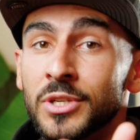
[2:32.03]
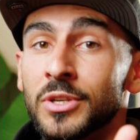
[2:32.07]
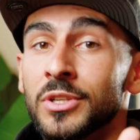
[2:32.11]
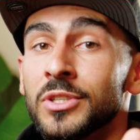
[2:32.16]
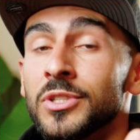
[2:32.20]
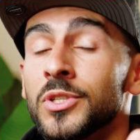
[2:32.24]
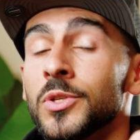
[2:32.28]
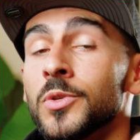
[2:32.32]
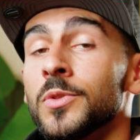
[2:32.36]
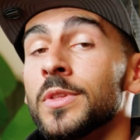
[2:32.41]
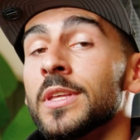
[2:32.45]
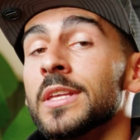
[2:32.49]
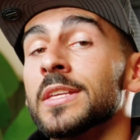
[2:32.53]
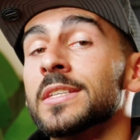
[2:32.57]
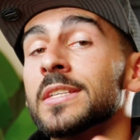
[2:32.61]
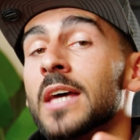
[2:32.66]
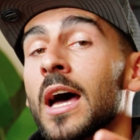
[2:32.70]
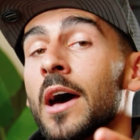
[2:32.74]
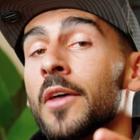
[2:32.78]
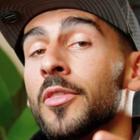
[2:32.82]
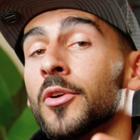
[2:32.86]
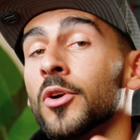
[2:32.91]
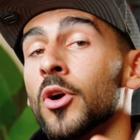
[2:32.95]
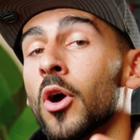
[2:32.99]
You can do this
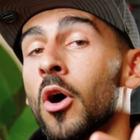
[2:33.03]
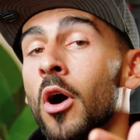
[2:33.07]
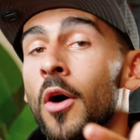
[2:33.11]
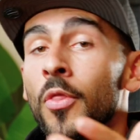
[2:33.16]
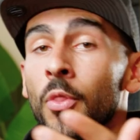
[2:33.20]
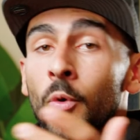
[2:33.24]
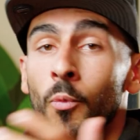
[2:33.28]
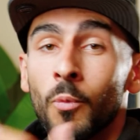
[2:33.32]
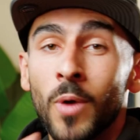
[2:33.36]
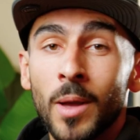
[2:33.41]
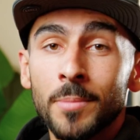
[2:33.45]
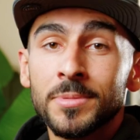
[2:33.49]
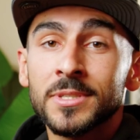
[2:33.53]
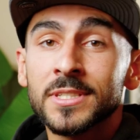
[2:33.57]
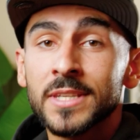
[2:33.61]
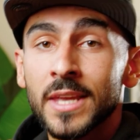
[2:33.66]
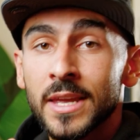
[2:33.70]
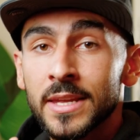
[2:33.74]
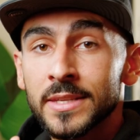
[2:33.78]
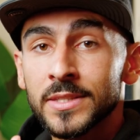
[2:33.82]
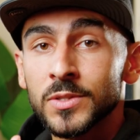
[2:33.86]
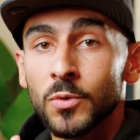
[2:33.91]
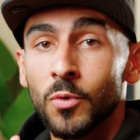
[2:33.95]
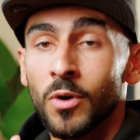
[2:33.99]
either on the
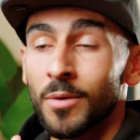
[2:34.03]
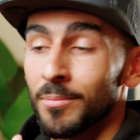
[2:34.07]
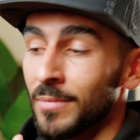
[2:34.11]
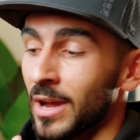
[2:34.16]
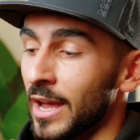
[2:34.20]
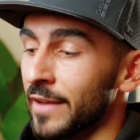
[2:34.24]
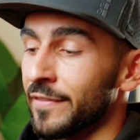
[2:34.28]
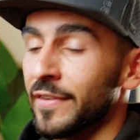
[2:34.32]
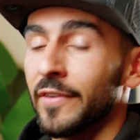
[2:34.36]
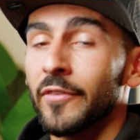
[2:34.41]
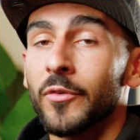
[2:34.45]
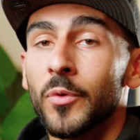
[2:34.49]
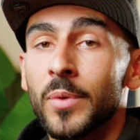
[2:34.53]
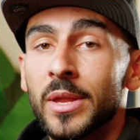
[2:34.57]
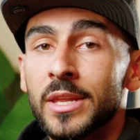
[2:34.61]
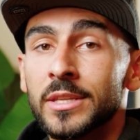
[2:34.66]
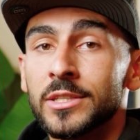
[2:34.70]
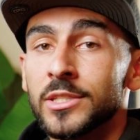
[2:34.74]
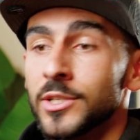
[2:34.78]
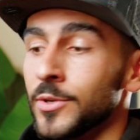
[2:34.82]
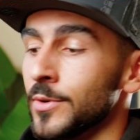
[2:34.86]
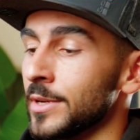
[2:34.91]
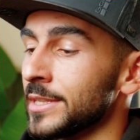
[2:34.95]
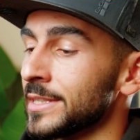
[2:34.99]
website, or my favorite way
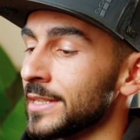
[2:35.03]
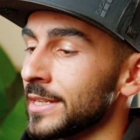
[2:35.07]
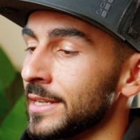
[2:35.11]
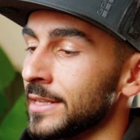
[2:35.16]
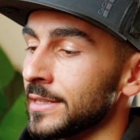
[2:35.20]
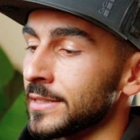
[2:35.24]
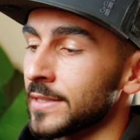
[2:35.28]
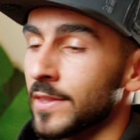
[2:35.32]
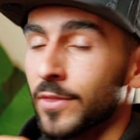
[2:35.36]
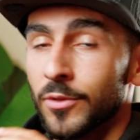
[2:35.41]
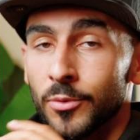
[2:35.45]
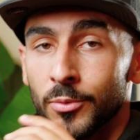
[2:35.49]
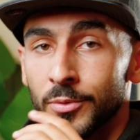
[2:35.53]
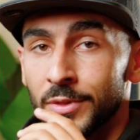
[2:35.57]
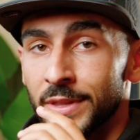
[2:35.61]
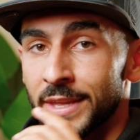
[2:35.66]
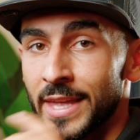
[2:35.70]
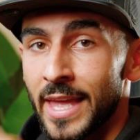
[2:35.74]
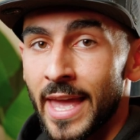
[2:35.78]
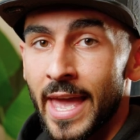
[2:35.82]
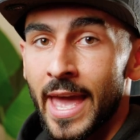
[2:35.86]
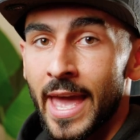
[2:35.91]
to do it is through the